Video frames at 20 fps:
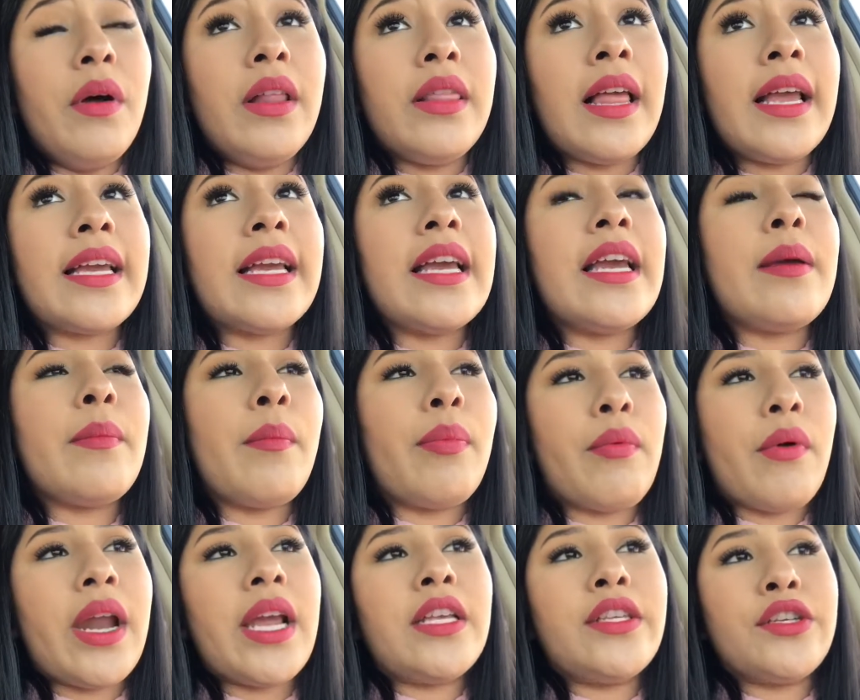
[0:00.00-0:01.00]
like it
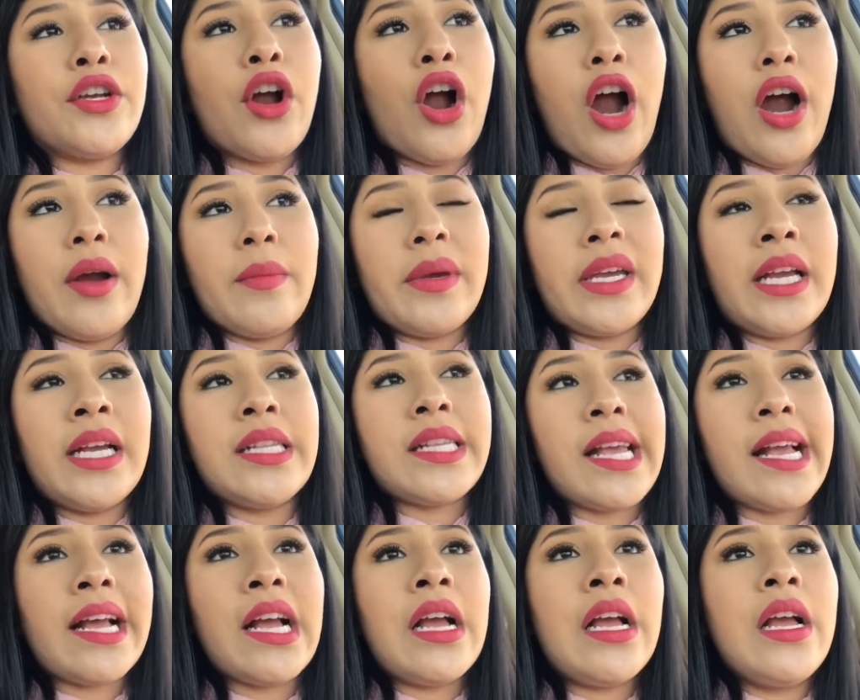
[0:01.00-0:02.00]
breaks your heart because
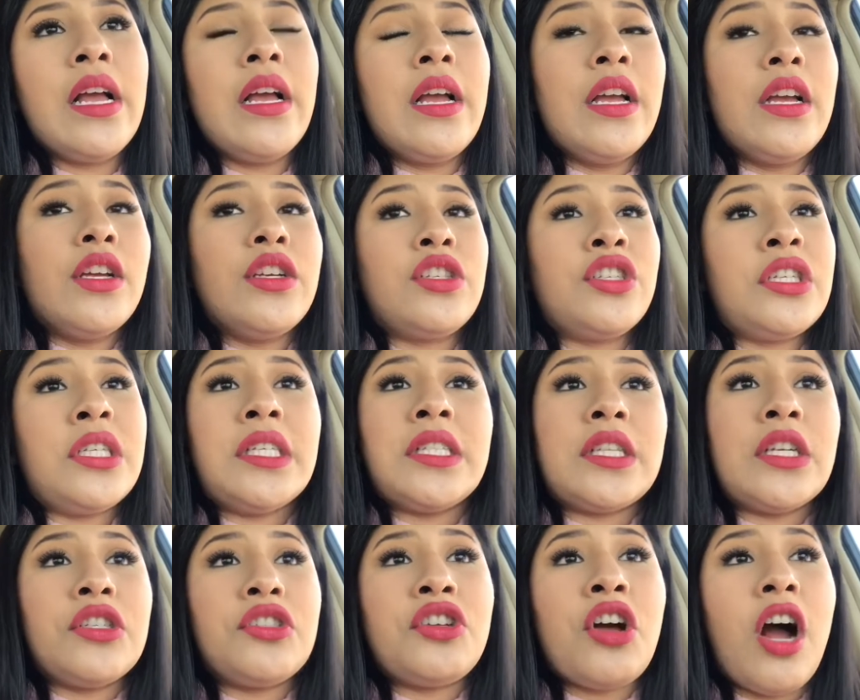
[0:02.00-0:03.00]
like
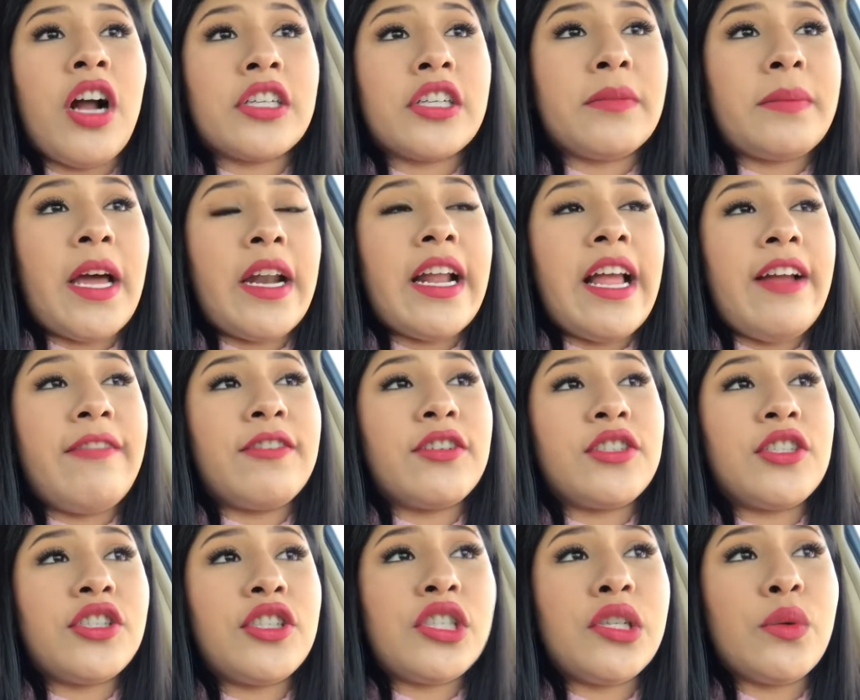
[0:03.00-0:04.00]
she's talked about it ever
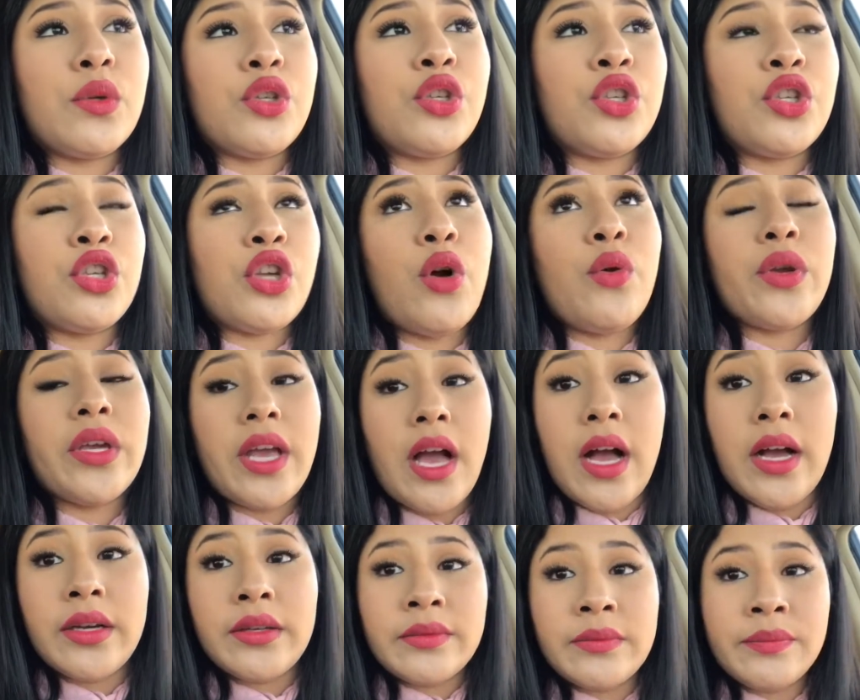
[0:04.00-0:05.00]
since she was so
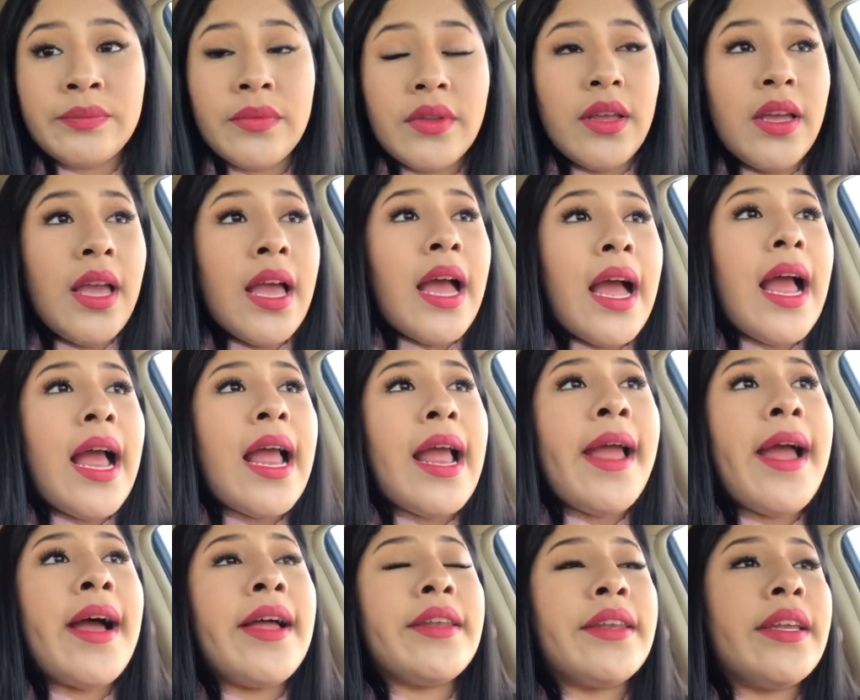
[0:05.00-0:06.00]
young,
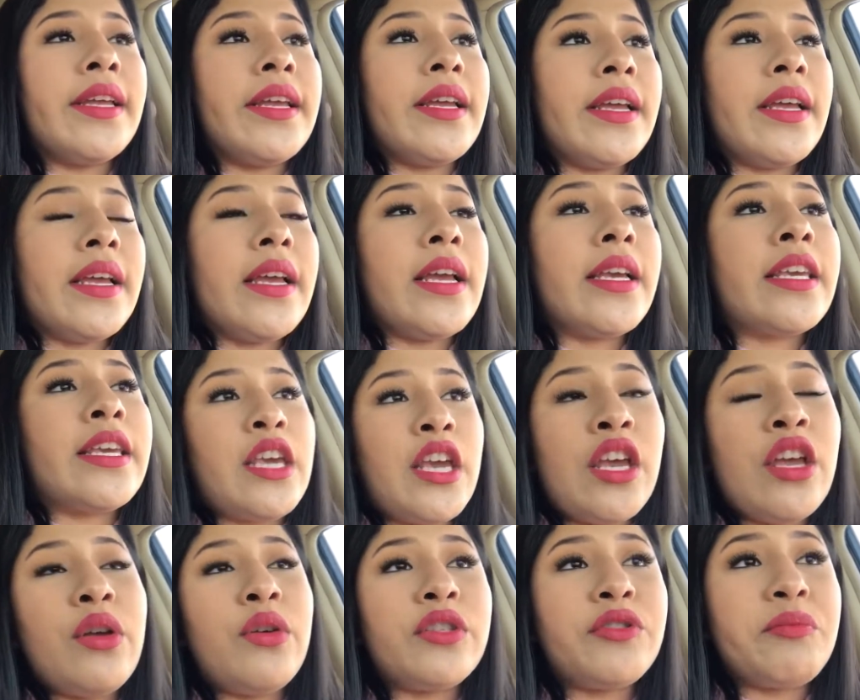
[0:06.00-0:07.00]
and it
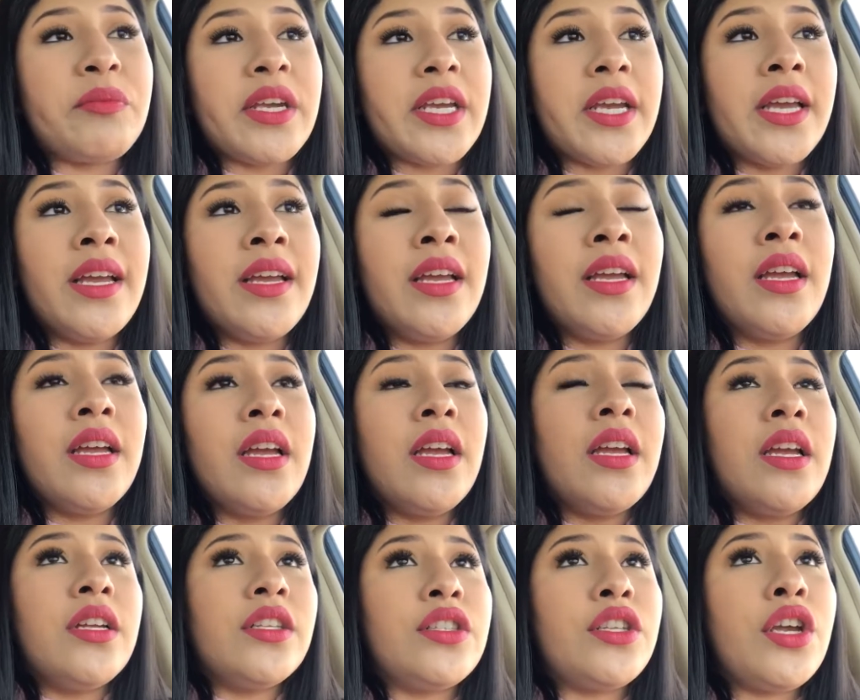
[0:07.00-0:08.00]
kills me
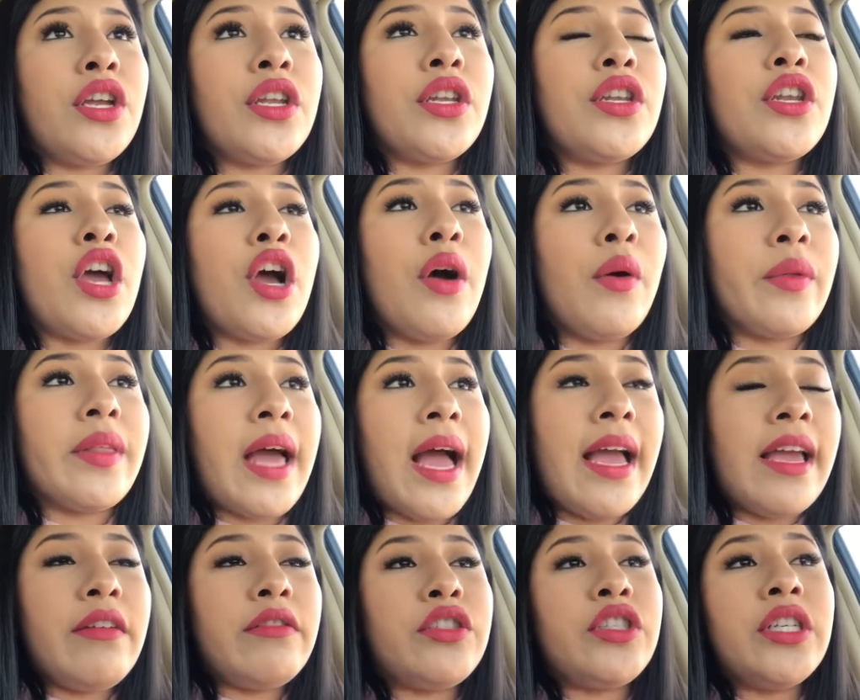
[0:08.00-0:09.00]
to know
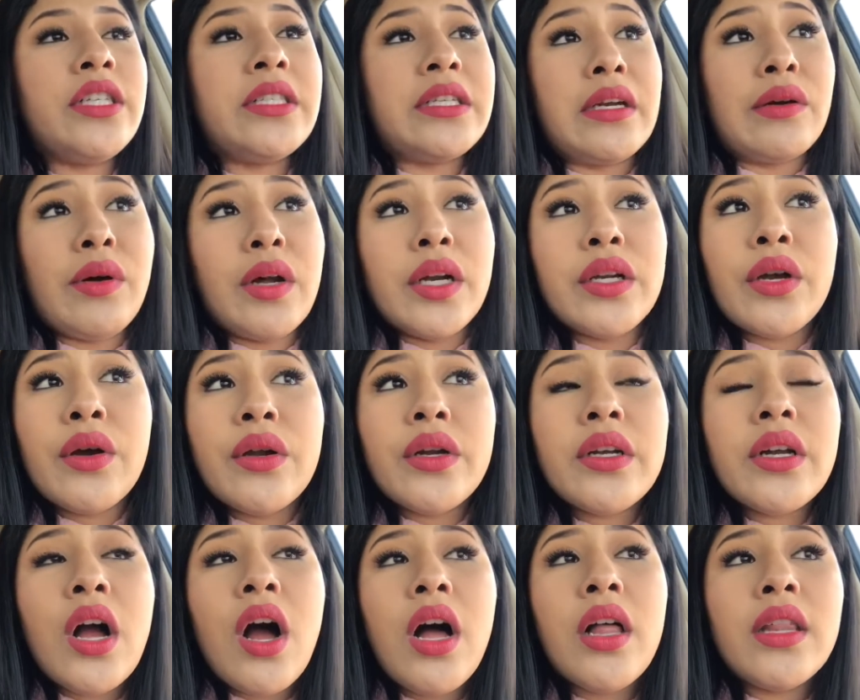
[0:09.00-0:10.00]
that if she did want to go
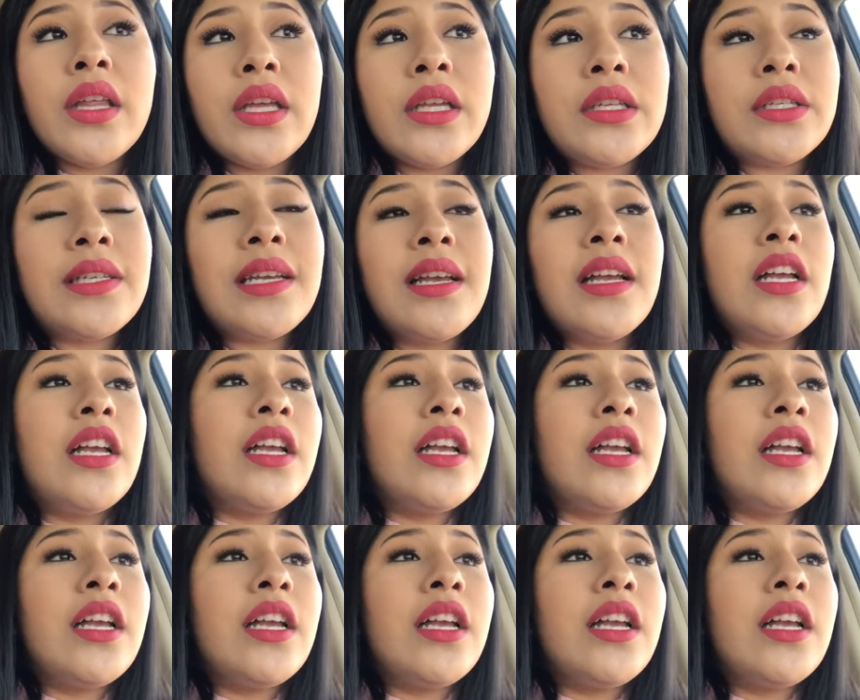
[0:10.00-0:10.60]
to college,